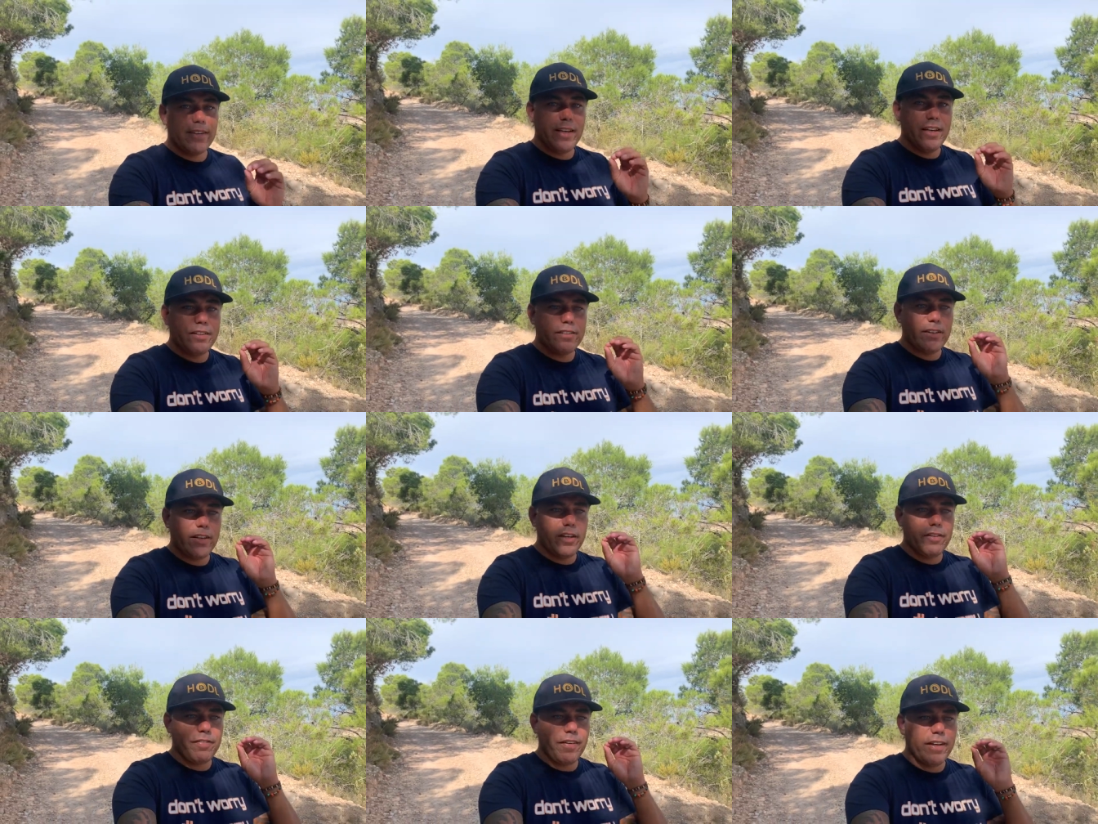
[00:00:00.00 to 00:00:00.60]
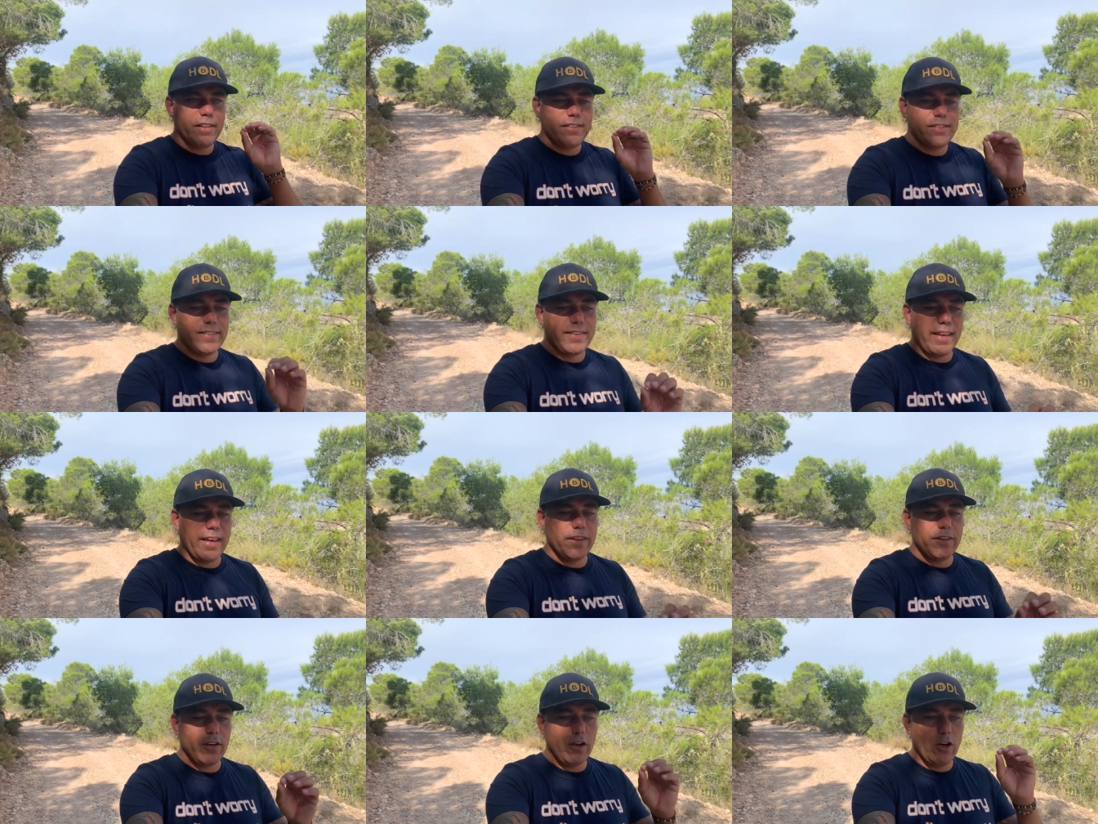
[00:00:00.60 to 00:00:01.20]
is if I
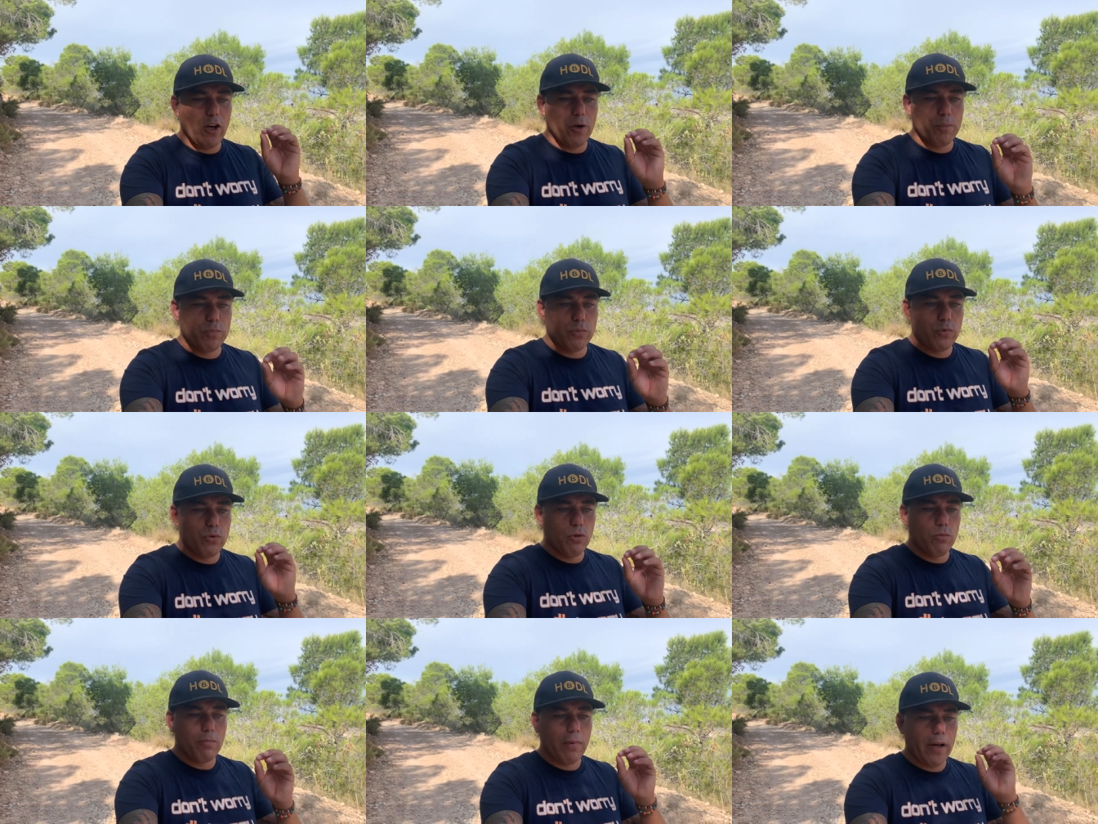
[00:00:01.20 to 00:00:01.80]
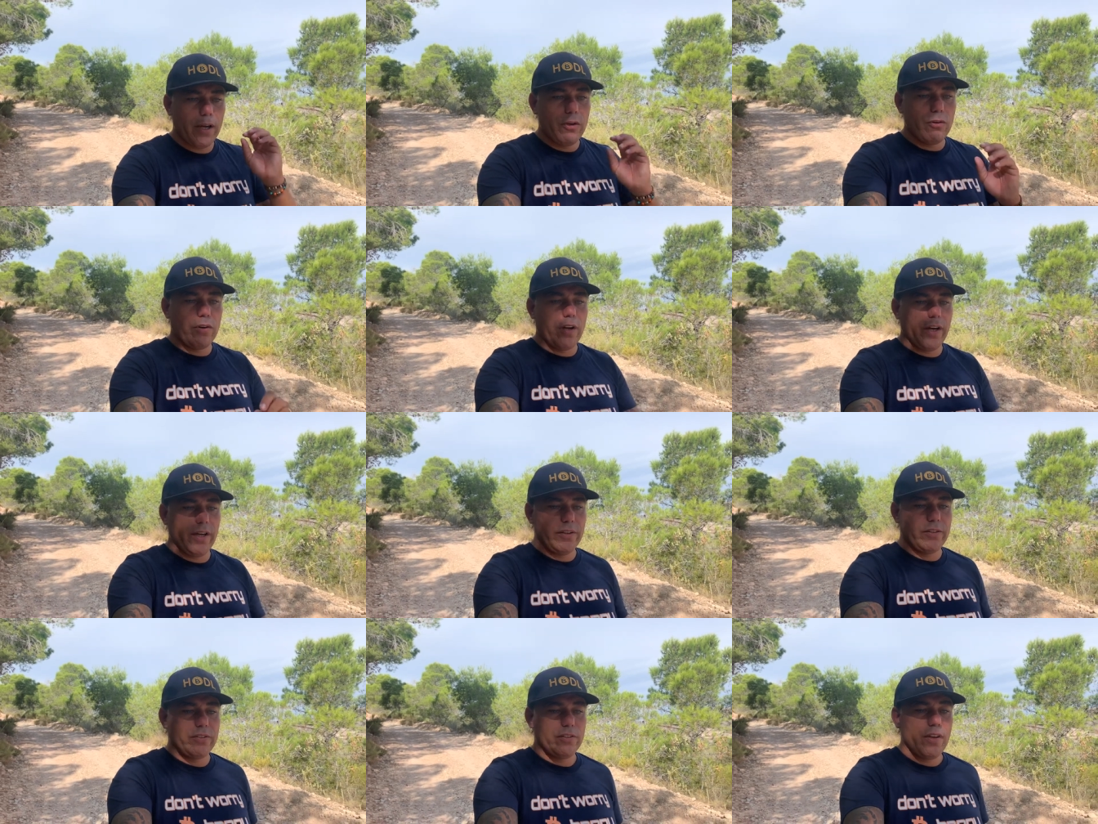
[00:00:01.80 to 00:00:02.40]
stand up to my
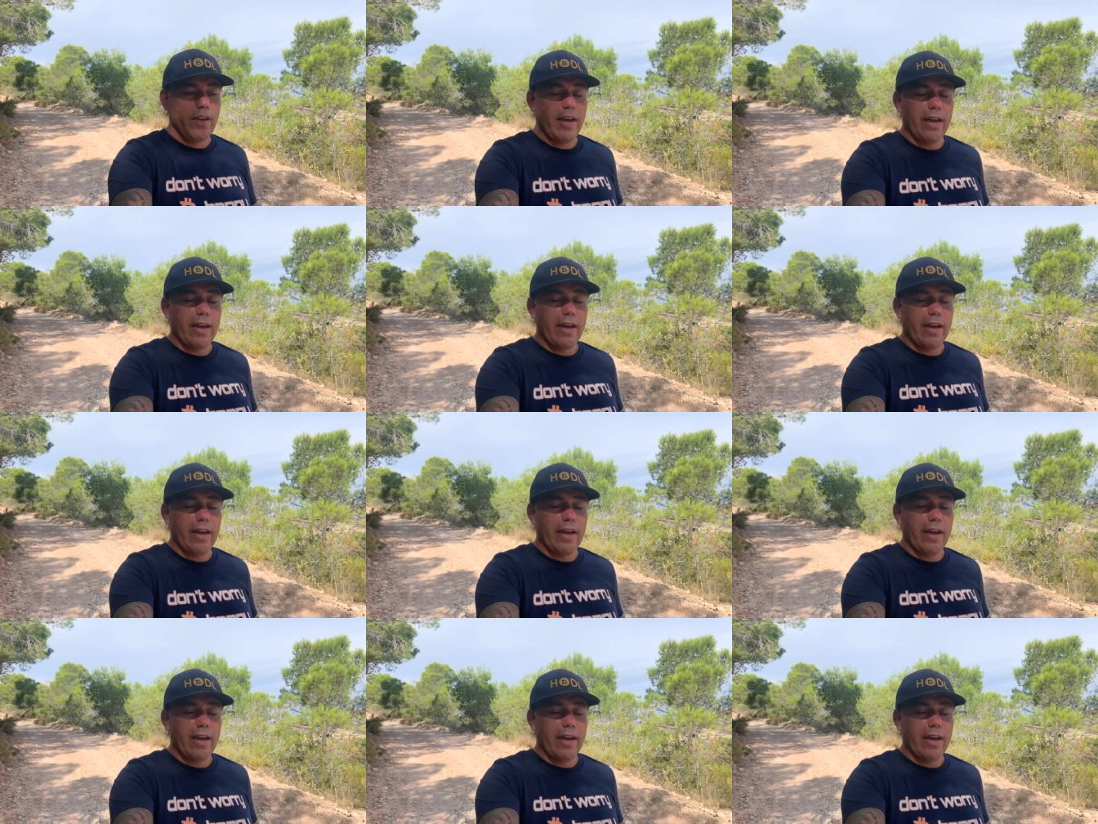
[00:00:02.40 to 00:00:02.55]
rights.